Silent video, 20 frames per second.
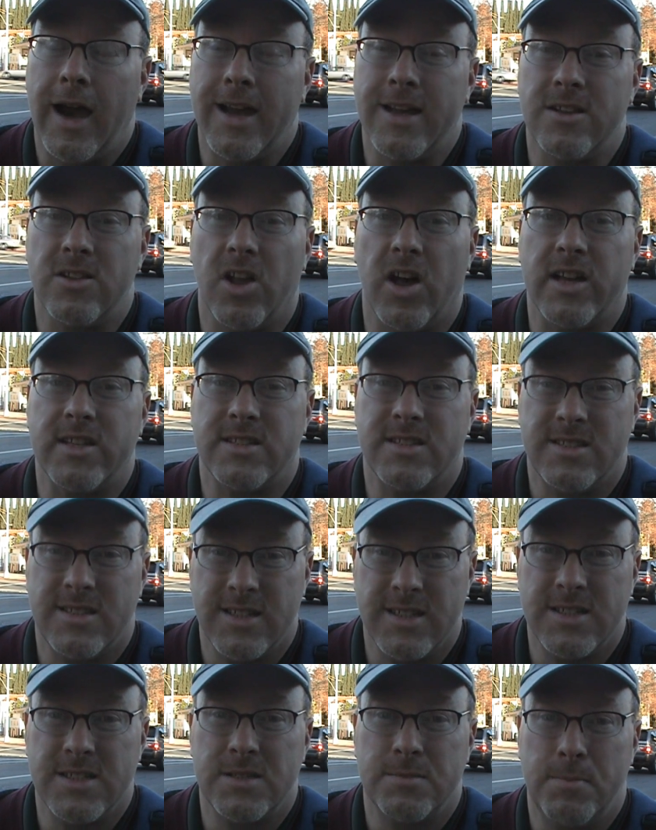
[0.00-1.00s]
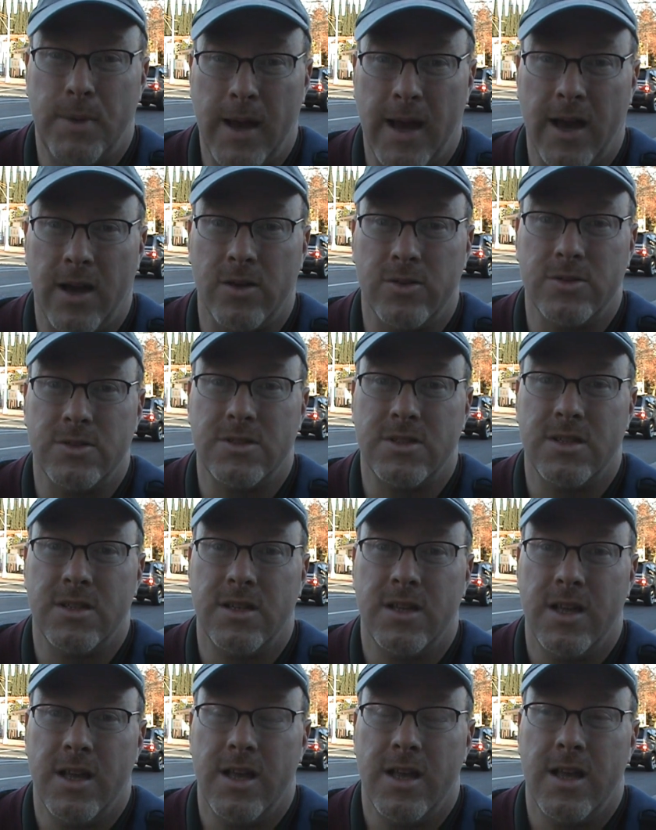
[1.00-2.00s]
I had lost 6 pounds
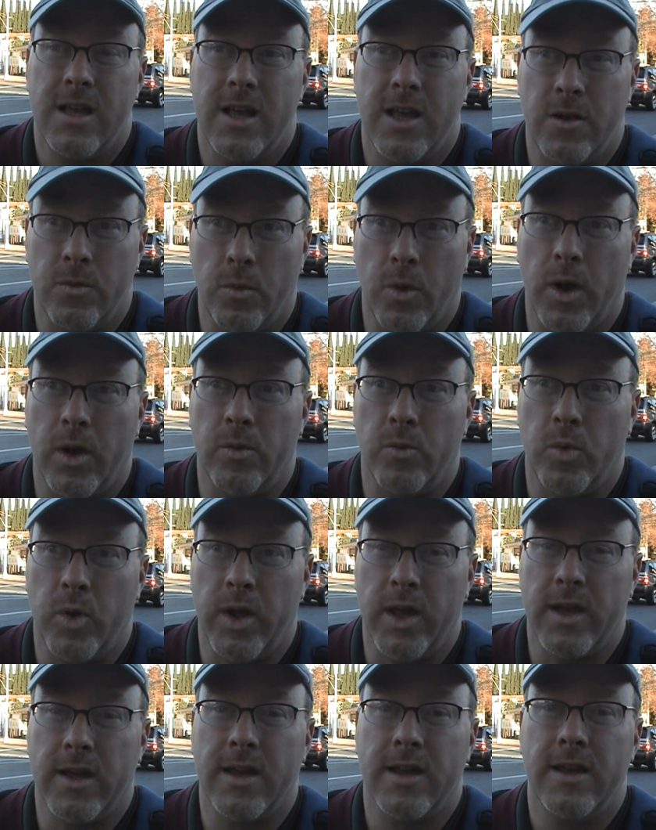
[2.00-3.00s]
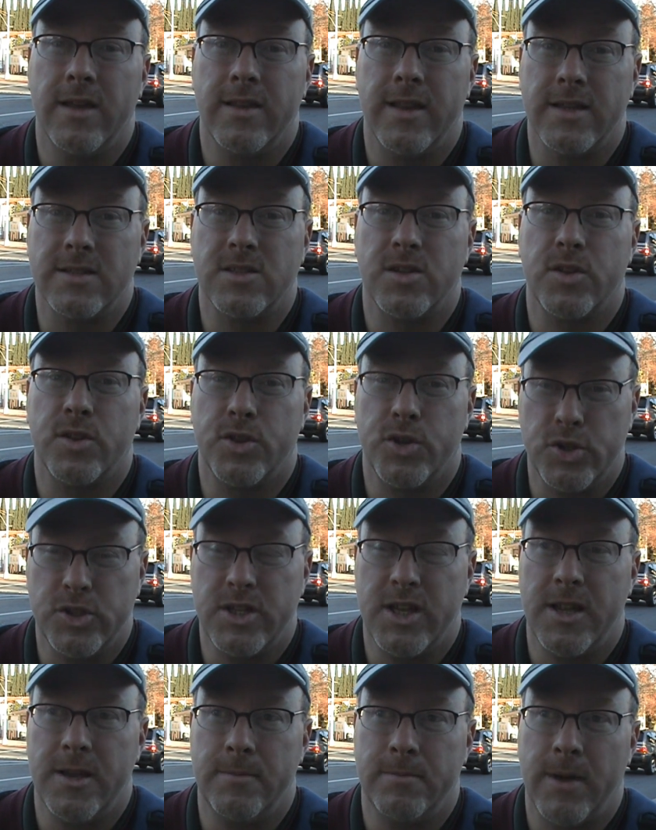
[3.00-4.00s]
in 1 week. That's
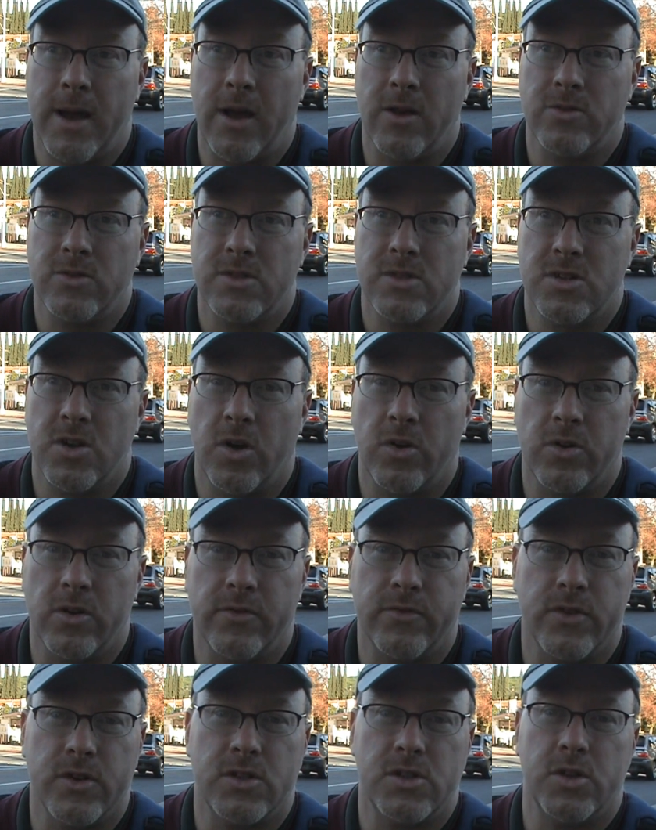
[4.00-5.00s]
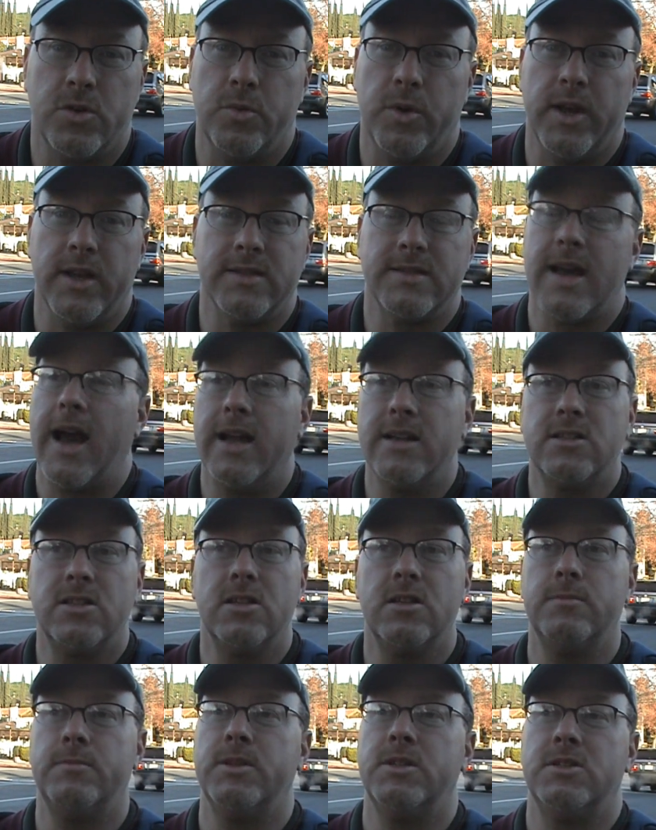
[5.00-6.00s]
13 pounds total for 2 weeks. I
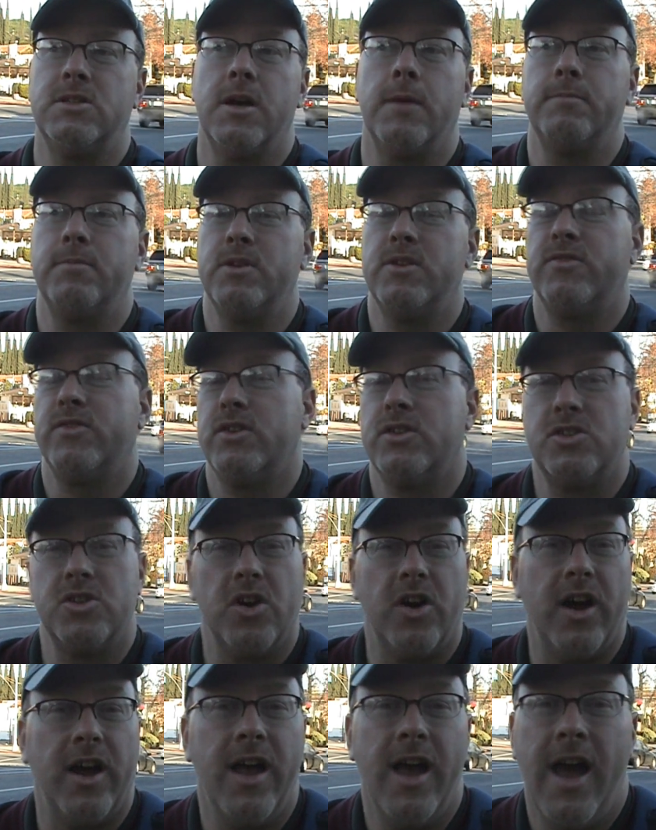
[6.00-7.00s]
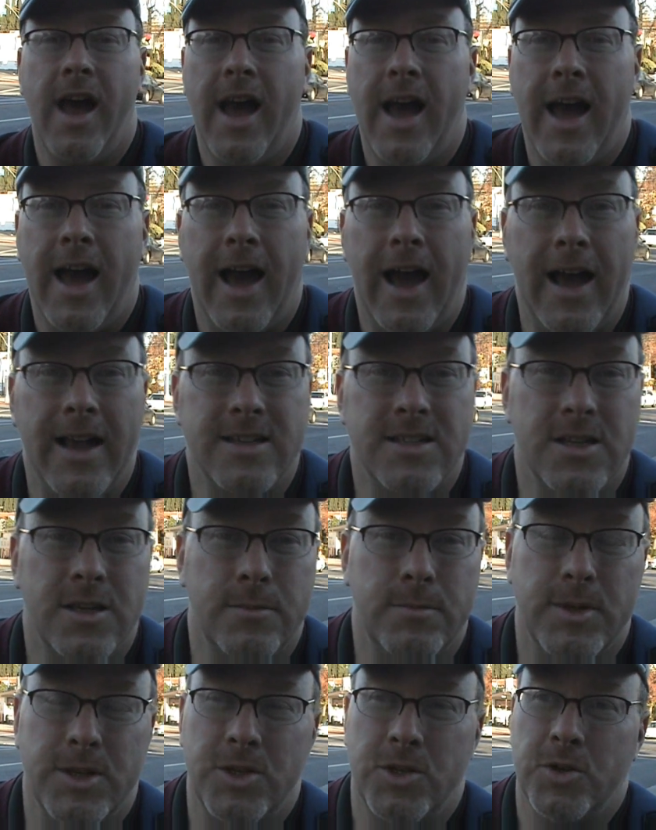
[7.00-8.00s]
should have been jumping for joy. I should
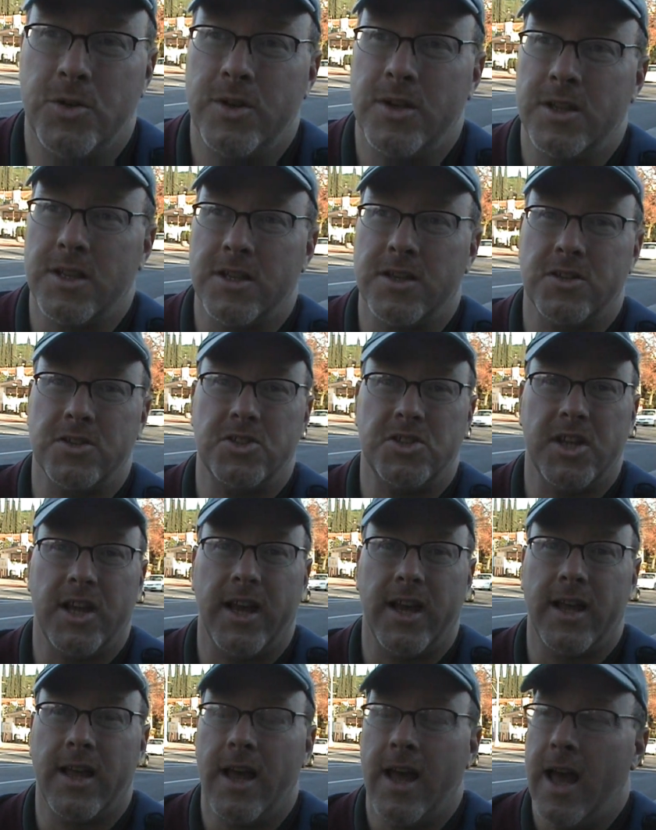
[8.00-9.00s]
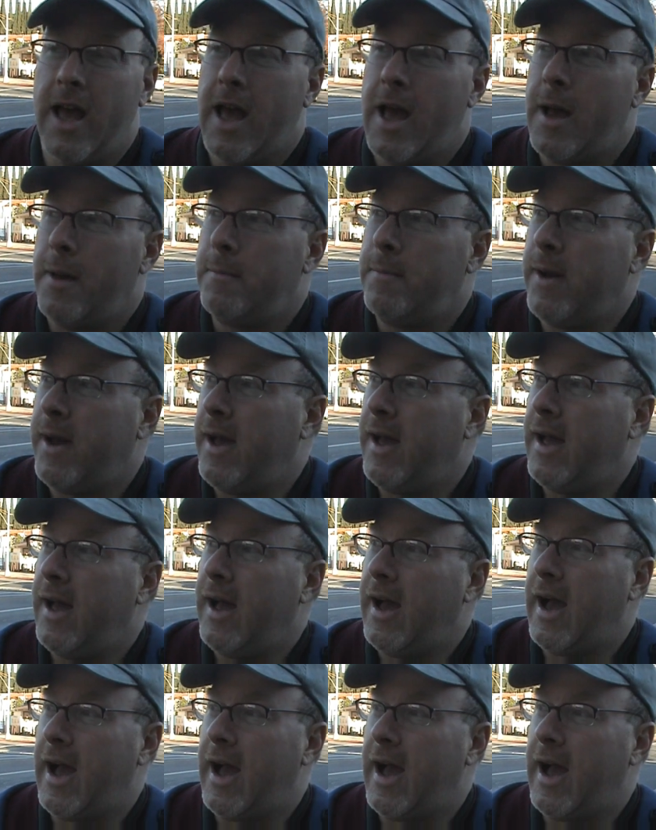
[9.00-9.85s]
have been doing a little jig, but